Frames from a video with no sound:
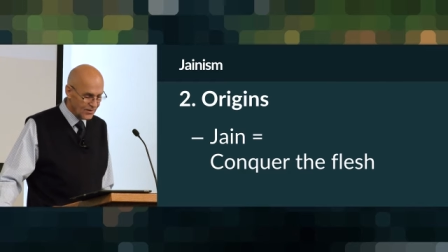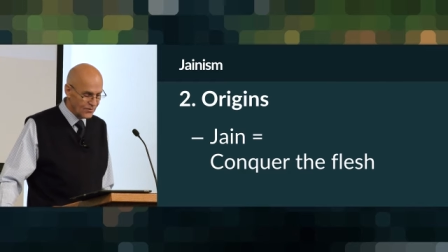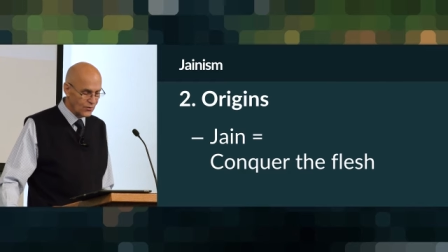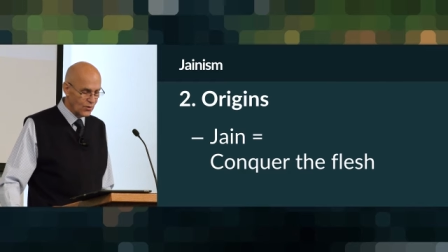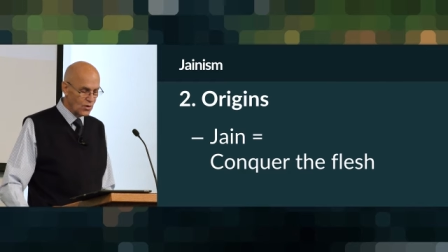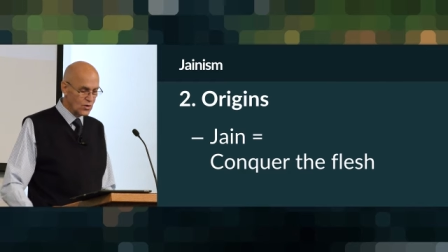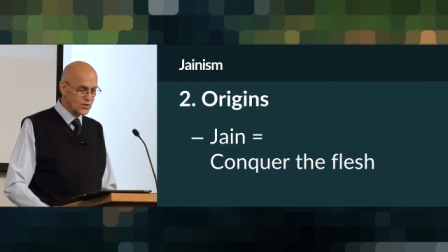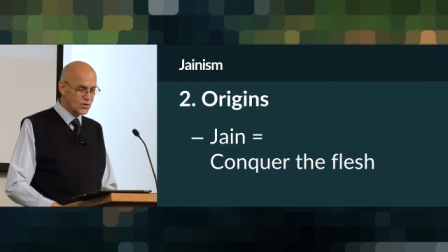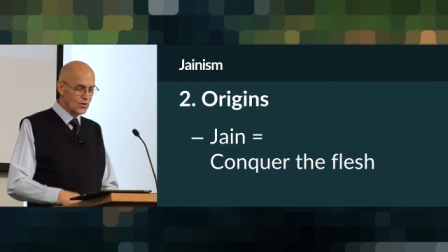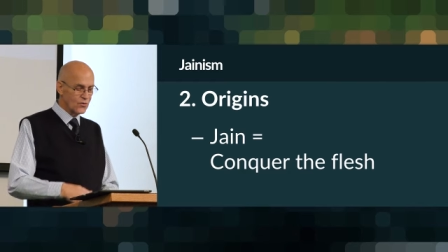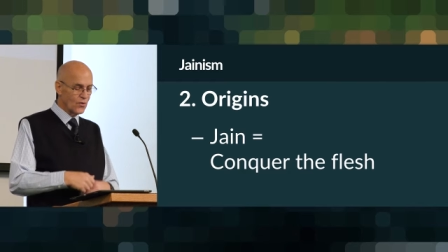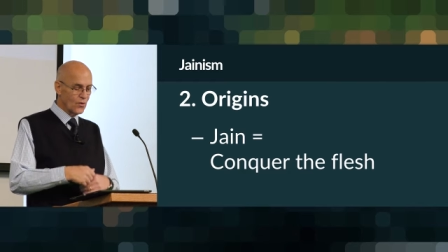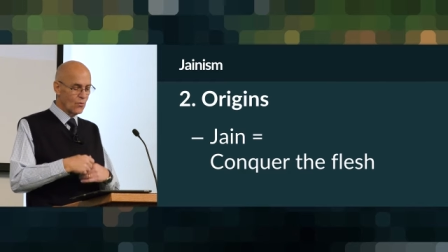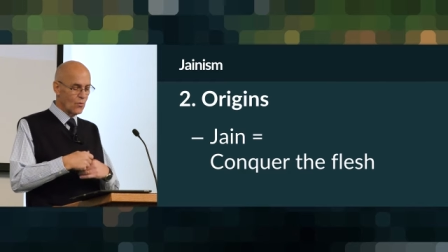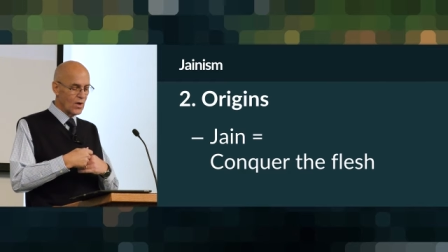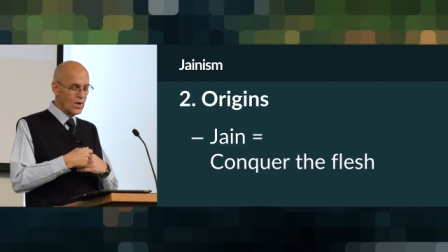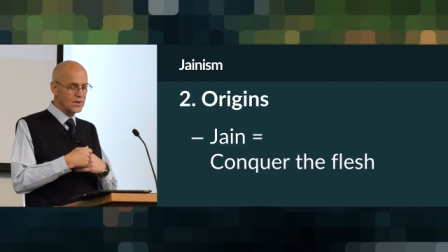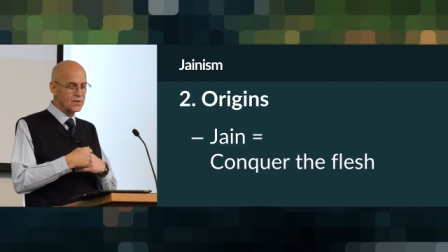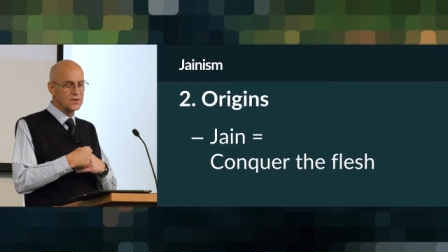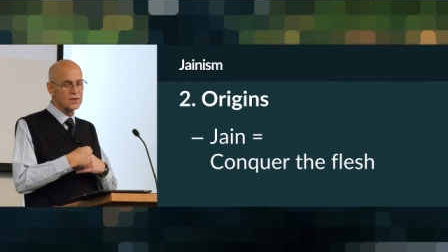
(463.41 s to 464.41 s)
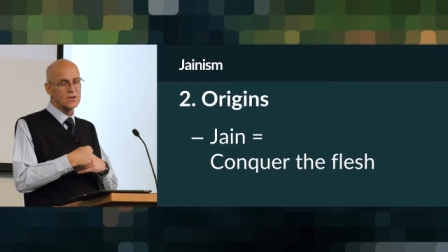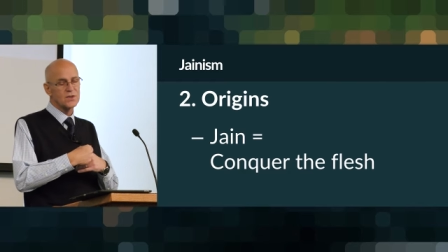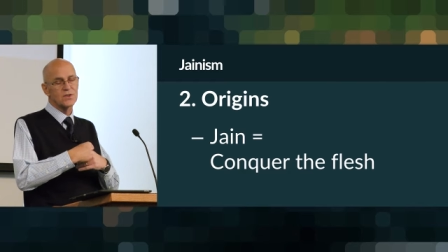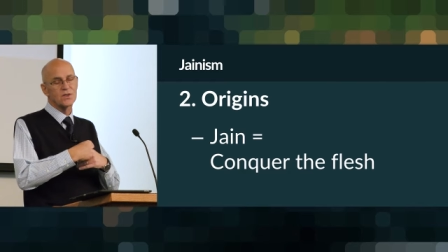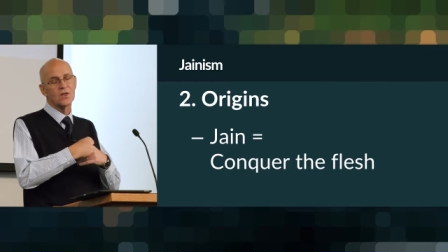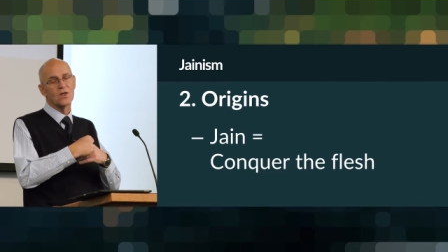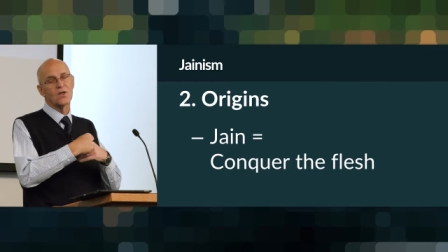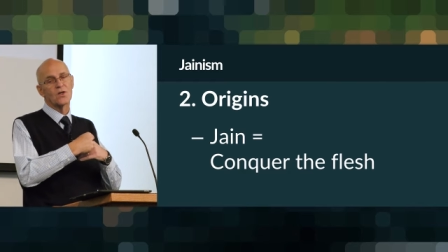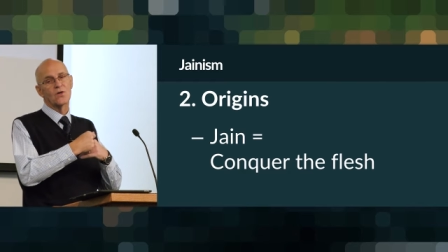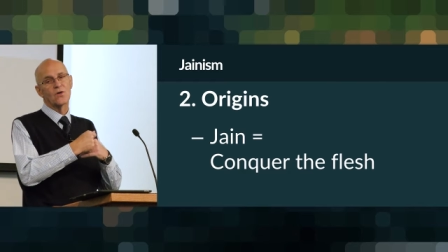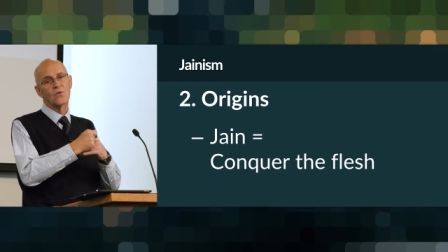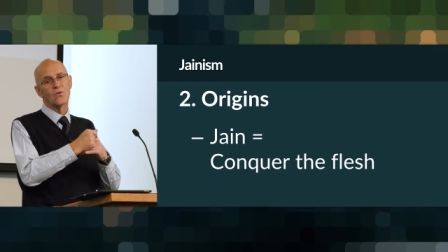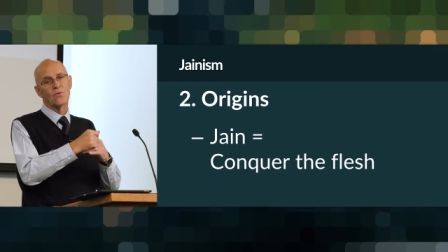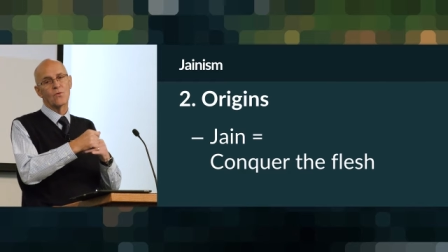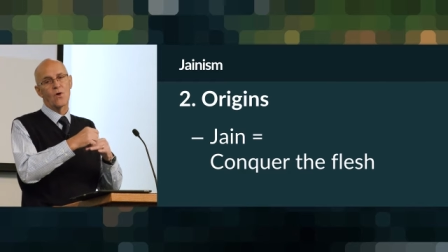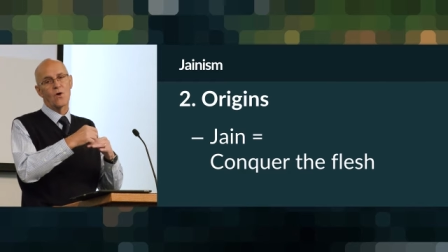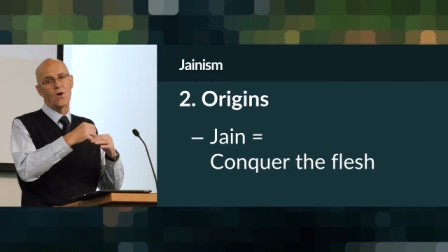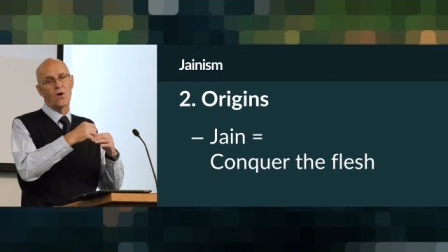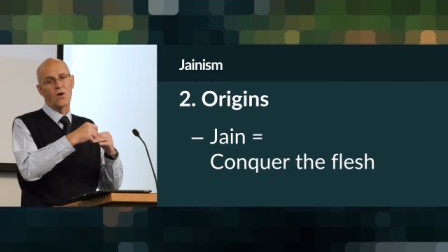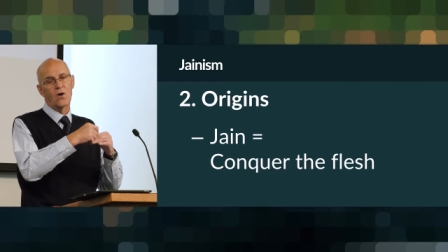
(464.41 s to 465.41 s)
those are the ones
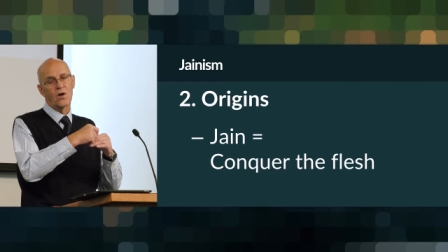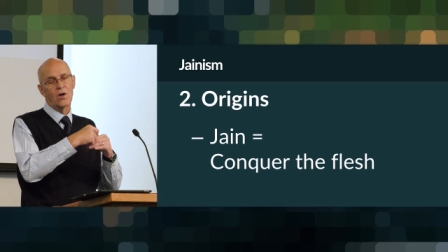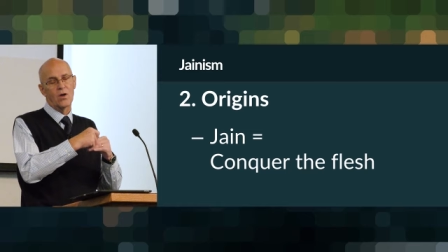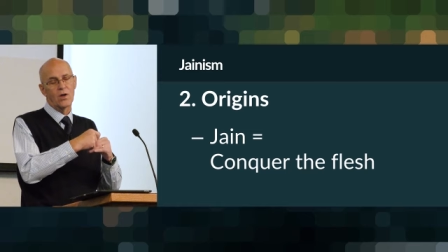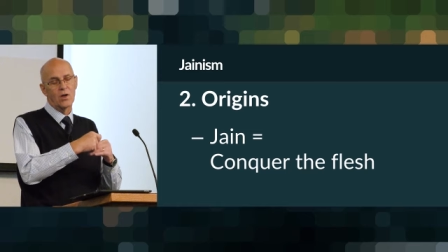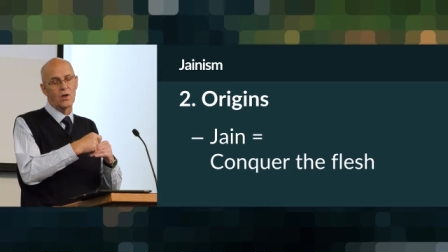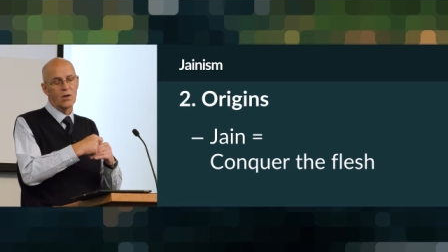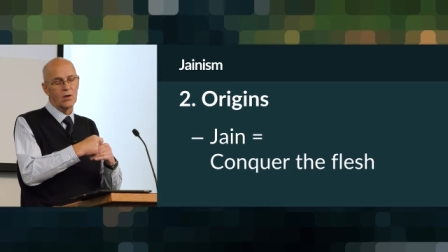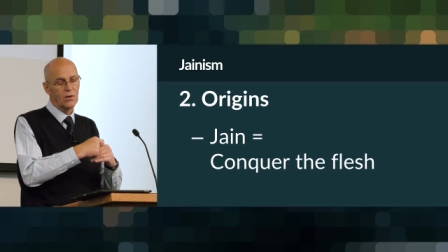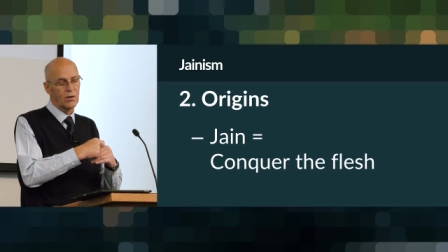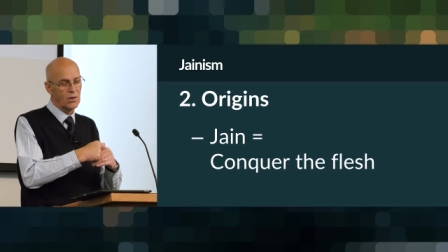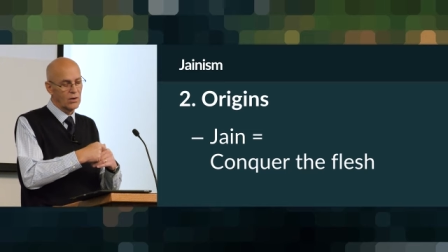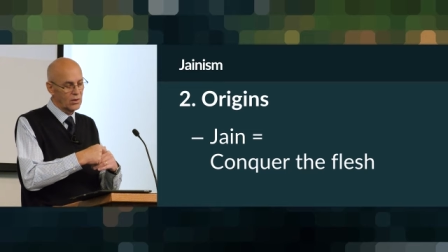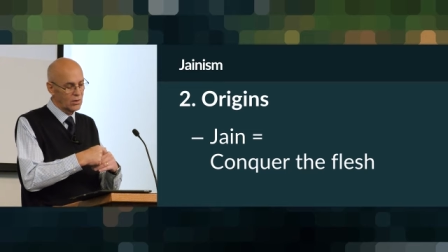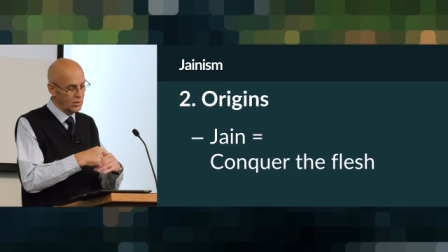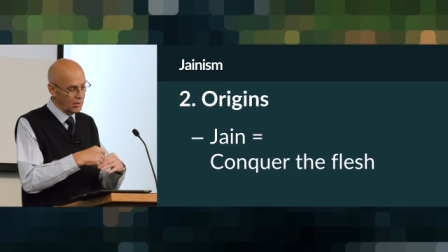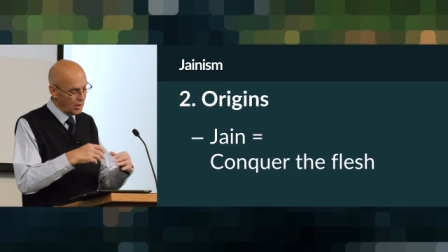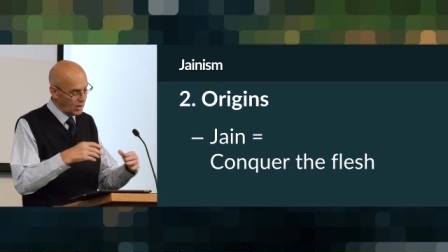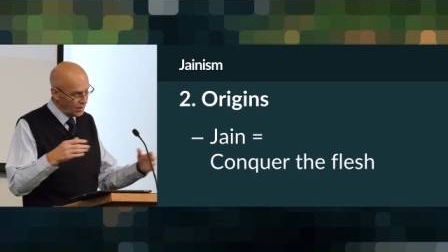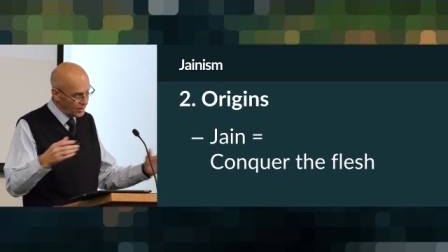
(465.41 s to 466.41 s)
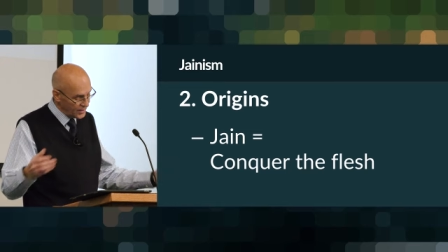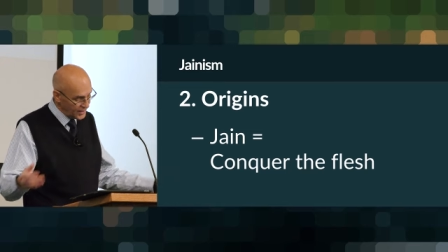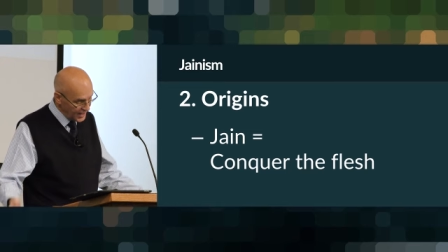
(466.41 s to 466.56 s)
who uh, are